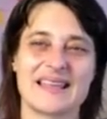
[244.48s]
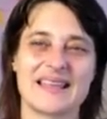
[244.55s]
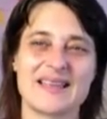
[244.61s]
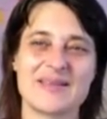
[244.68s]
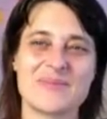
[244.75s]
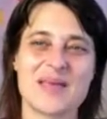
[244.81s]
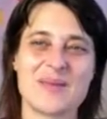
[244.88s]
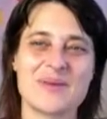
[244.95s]

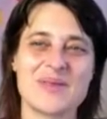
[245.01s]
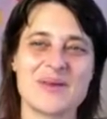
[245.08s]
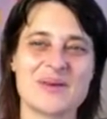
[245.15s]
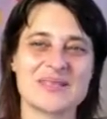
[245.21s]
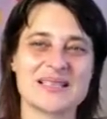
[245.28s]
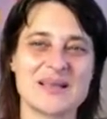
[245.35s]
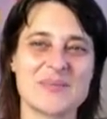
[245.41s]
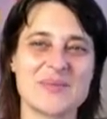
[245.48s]
And maybe
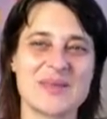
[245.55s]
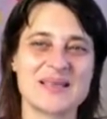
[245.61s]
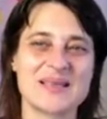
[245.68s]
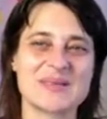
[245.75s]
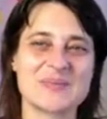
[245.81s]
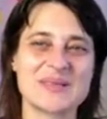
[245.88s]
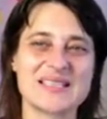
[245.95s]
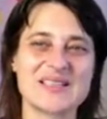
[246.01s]
there's something
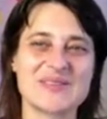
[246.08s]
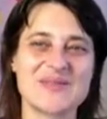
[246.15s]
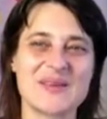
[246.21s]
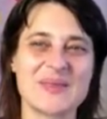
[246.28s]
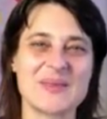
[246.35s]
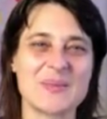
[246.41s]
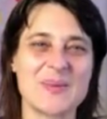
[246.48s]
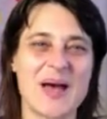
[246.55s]

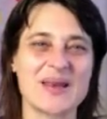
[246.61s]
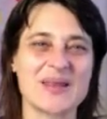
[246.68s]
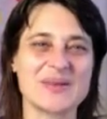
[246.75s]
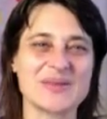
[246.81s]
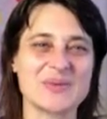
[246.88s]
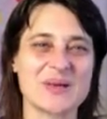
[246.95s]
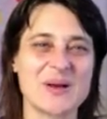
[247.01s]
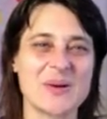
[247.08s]
specific the body
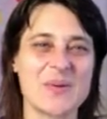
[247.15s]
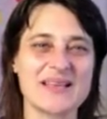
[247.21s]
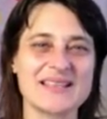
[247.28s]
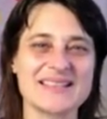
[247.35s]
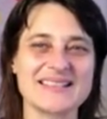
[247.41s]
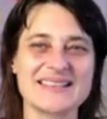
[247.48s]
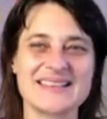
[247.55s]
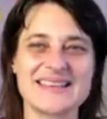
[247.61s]
is
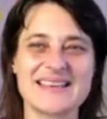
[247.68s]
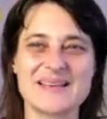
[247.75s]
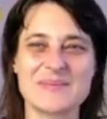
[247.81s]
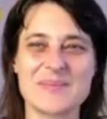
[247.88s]
requesting.